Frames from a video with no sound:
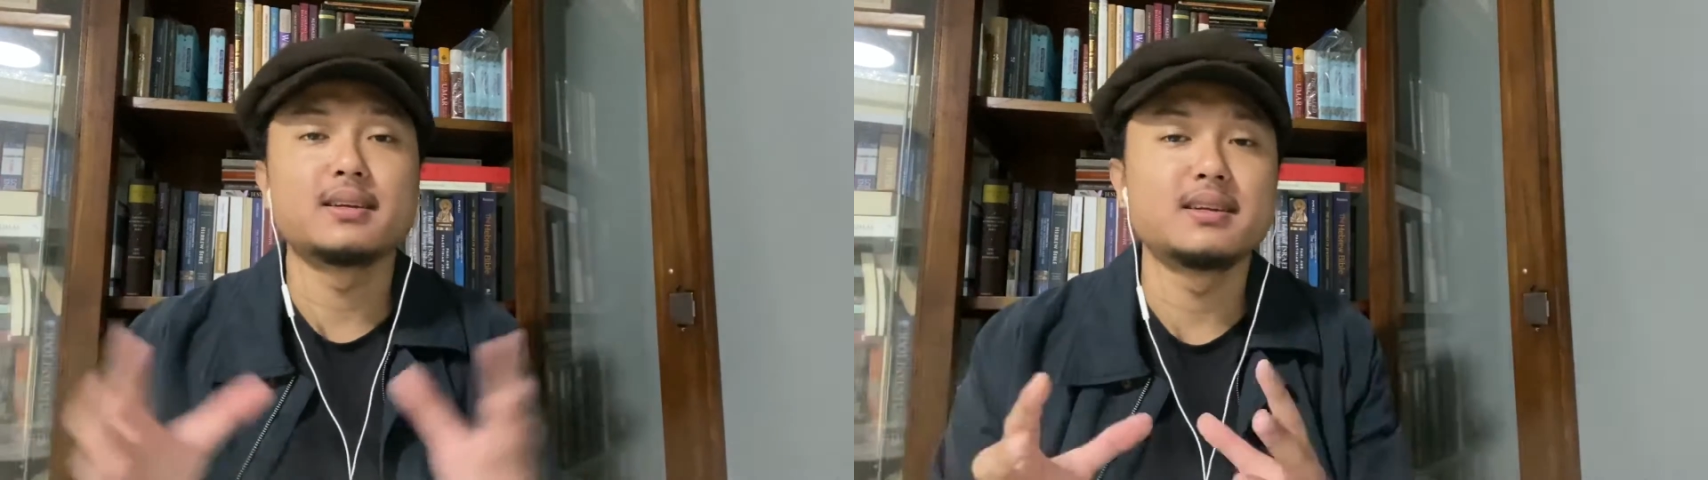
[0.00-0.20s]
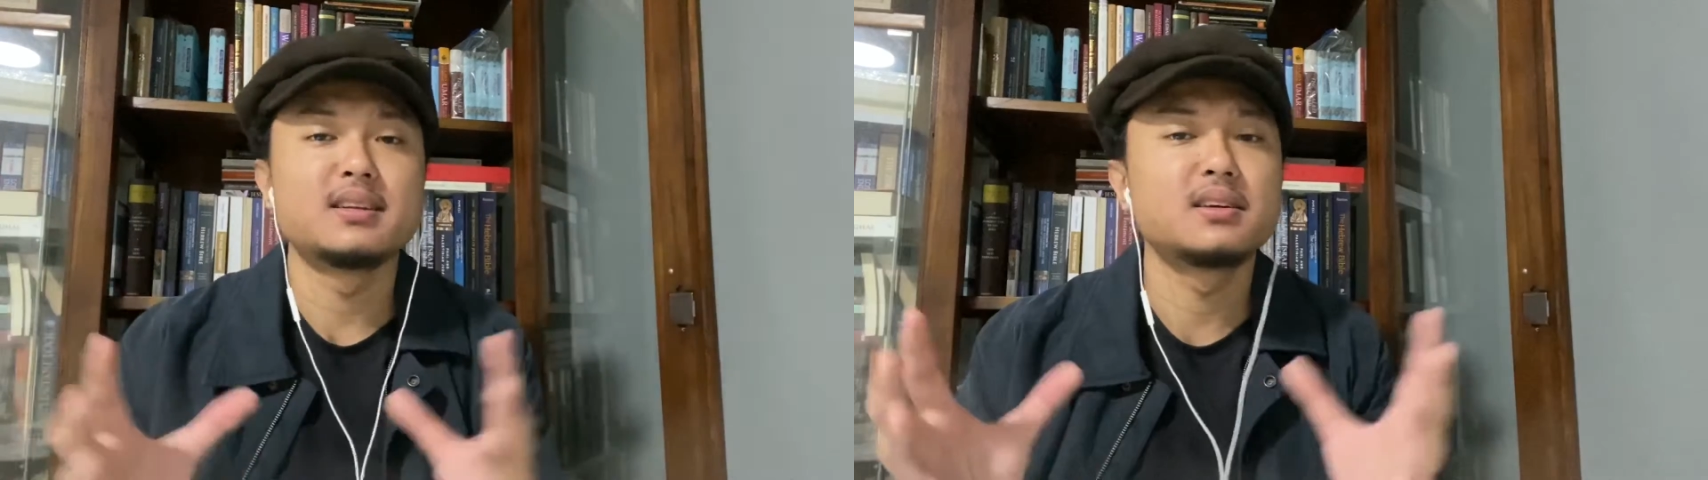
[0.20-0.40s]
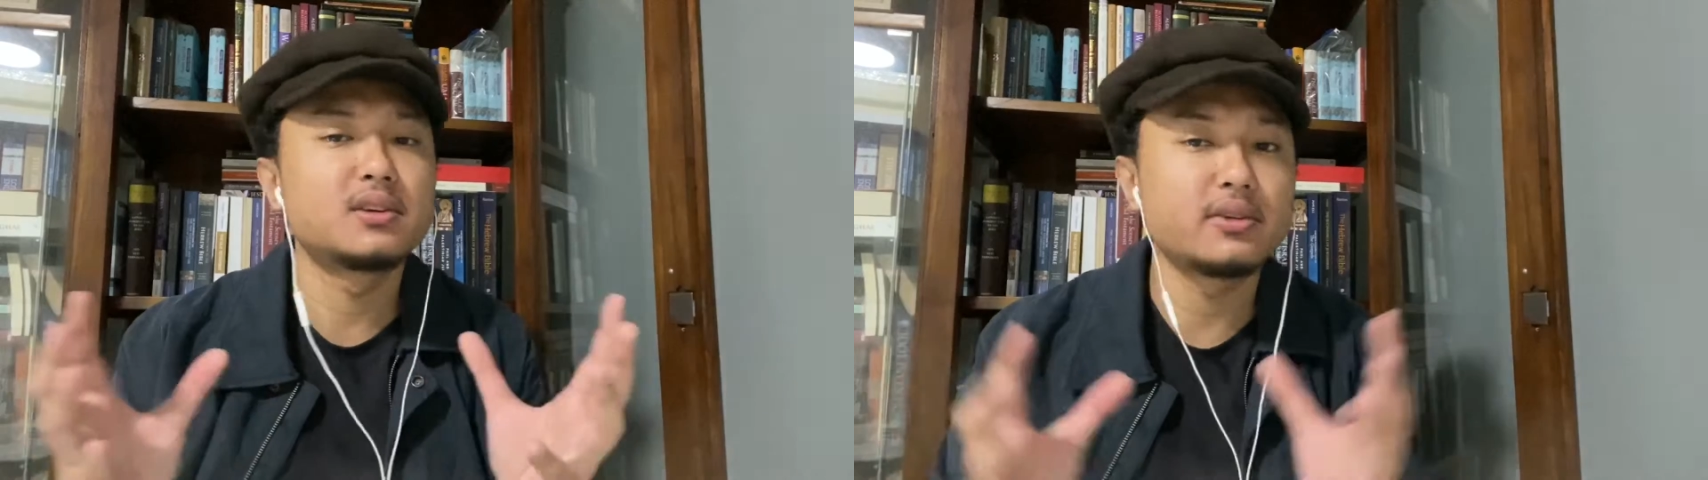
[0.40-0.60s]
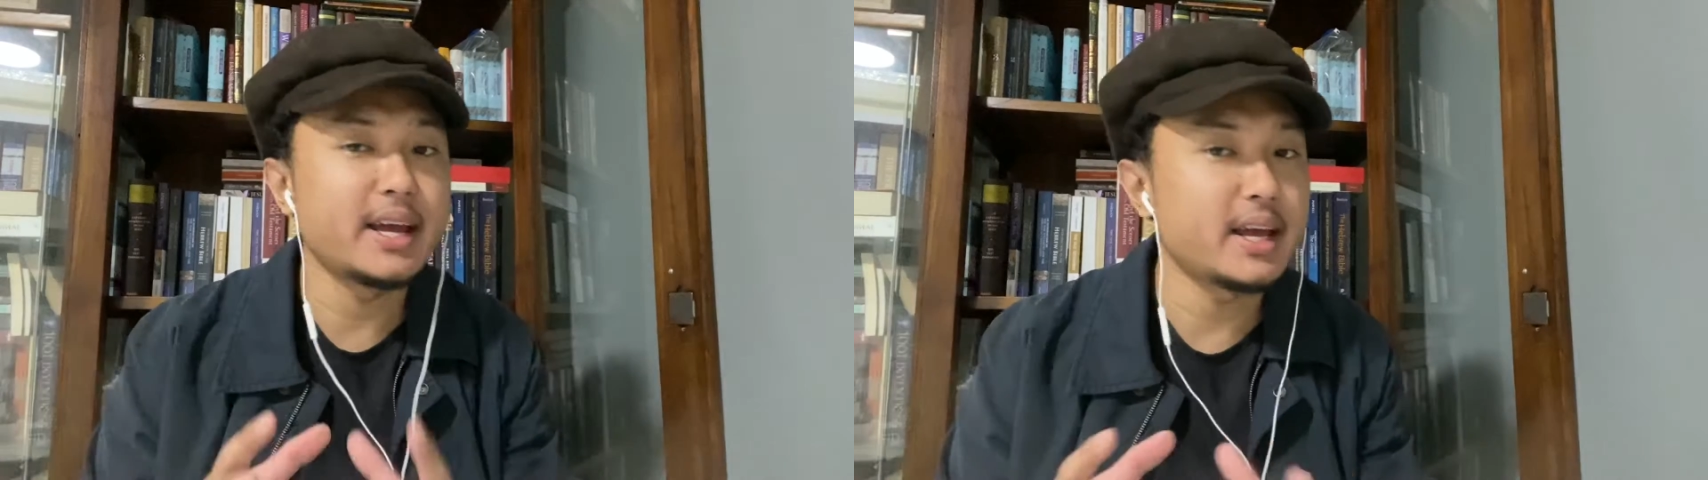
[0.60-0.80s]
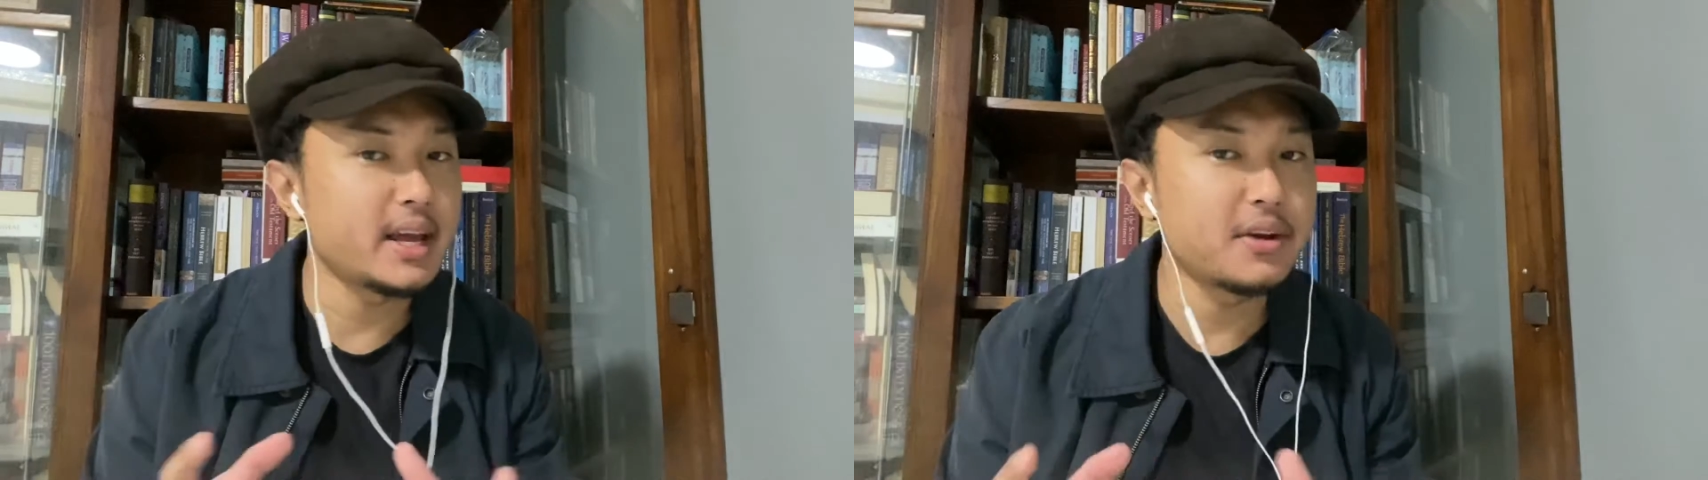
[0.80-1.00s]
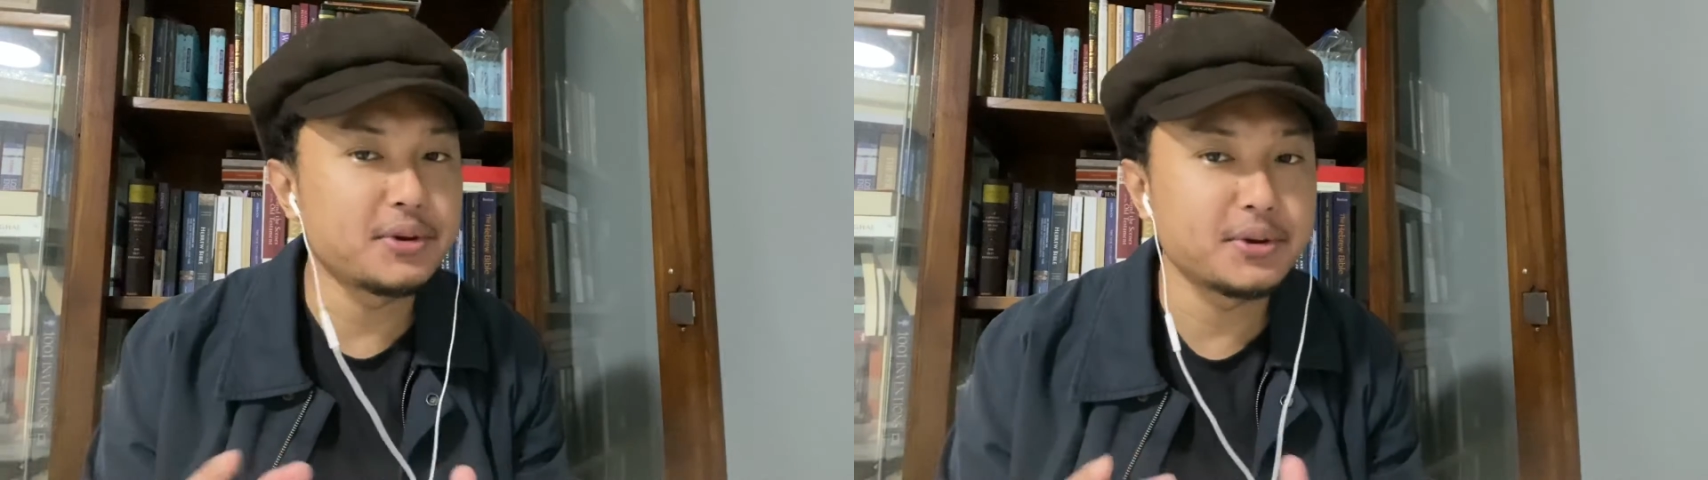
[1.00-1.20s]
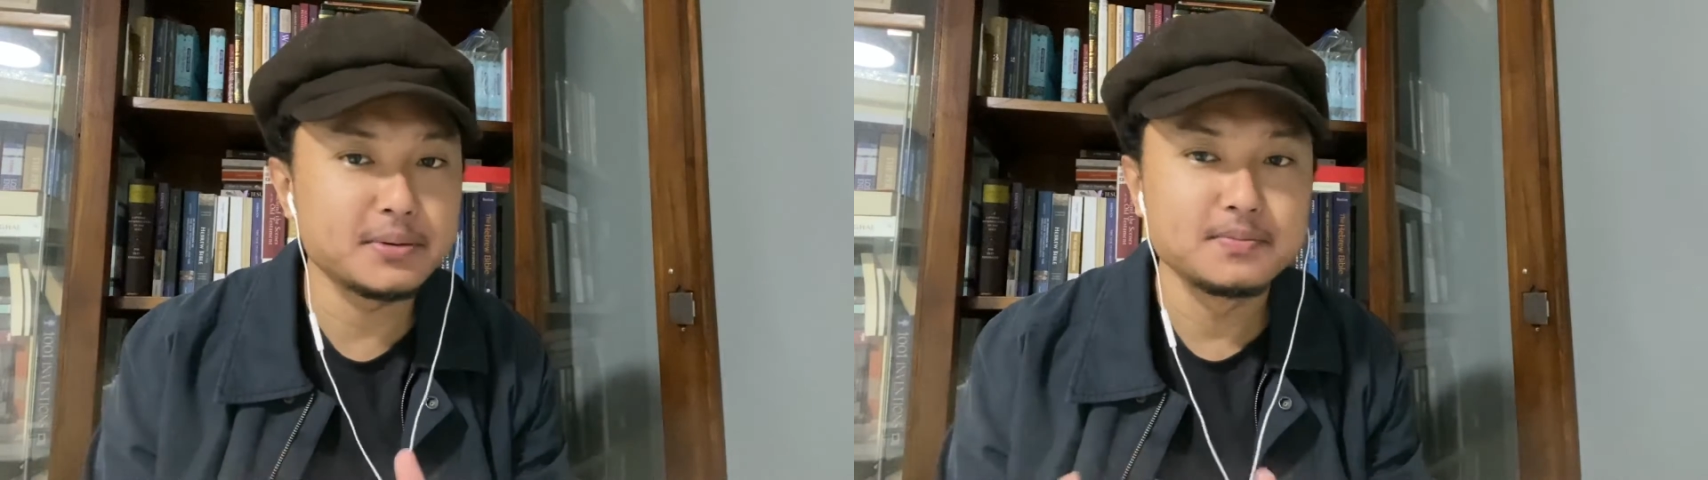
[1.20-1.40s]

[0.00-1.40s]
in the gray area.